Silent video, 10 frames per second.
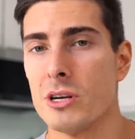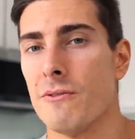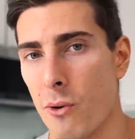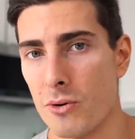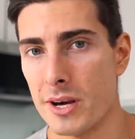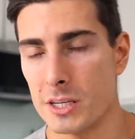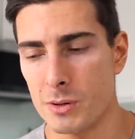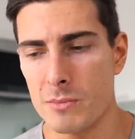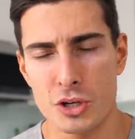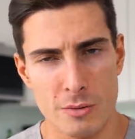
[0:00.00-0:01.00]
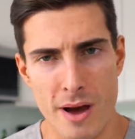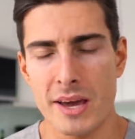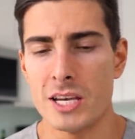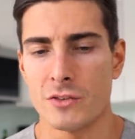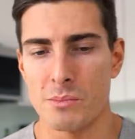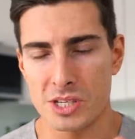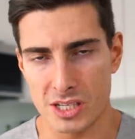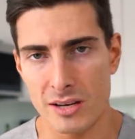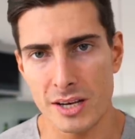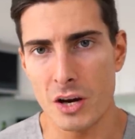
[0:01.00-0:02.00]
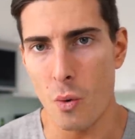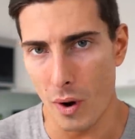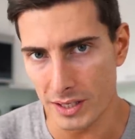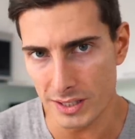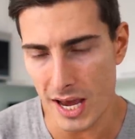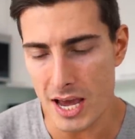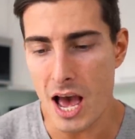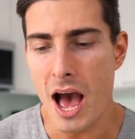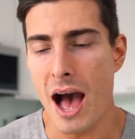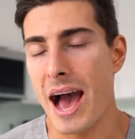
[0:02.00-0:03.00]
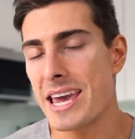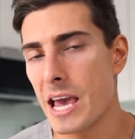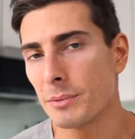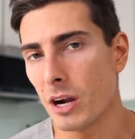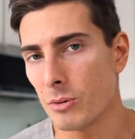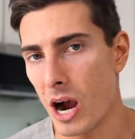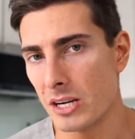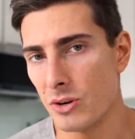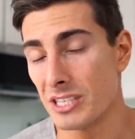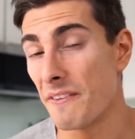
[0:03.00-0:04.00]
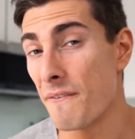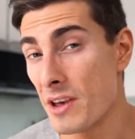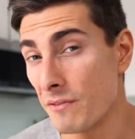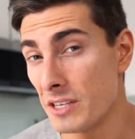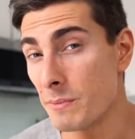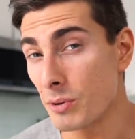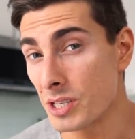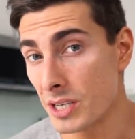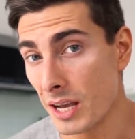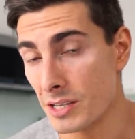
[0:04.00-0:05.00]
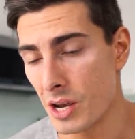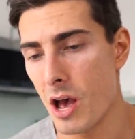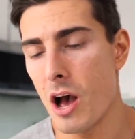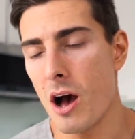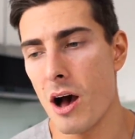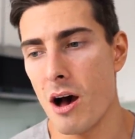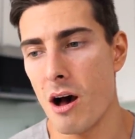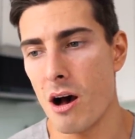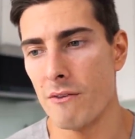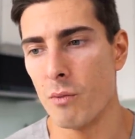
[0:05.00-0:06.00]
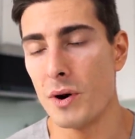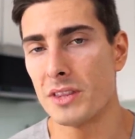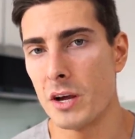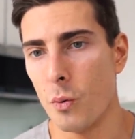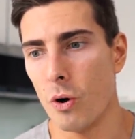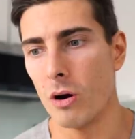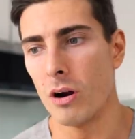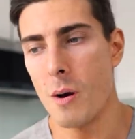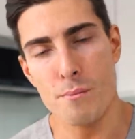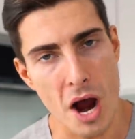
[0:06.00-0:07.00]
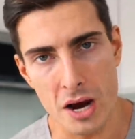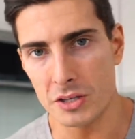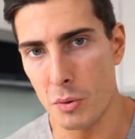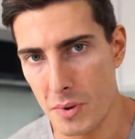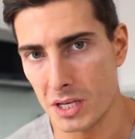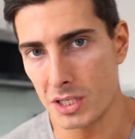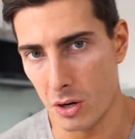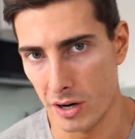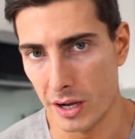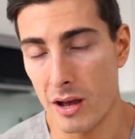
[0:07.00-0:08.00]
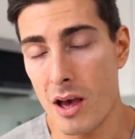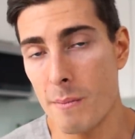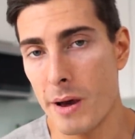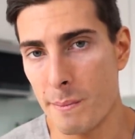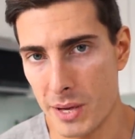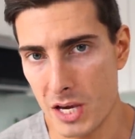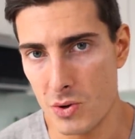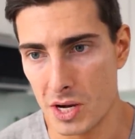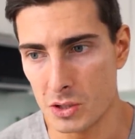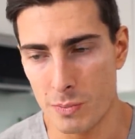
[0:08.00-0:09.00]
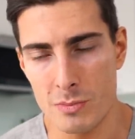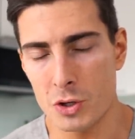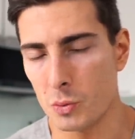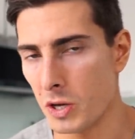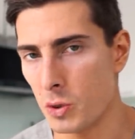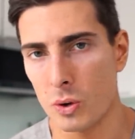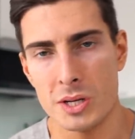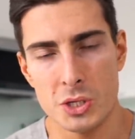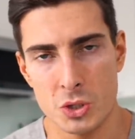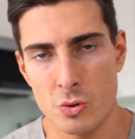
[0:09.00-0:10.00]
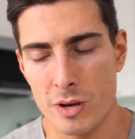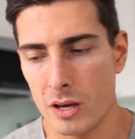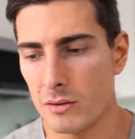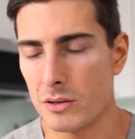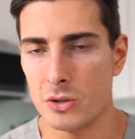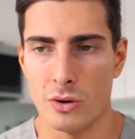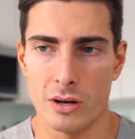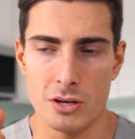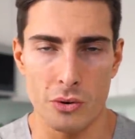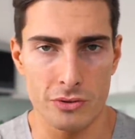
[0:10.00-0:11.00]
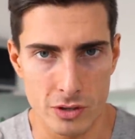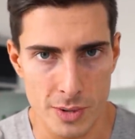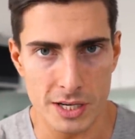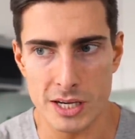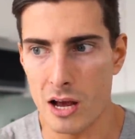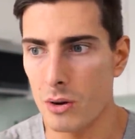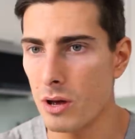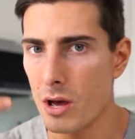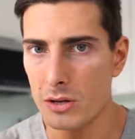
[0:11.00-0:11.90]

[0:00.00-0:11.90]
to 4 days. Pretty much in my case, from Sunday to Wednesday, I kept carbohydrates at 50% of what they were prior to me starting my peak week. So pretty much what you were consuming during, 3 weeks out,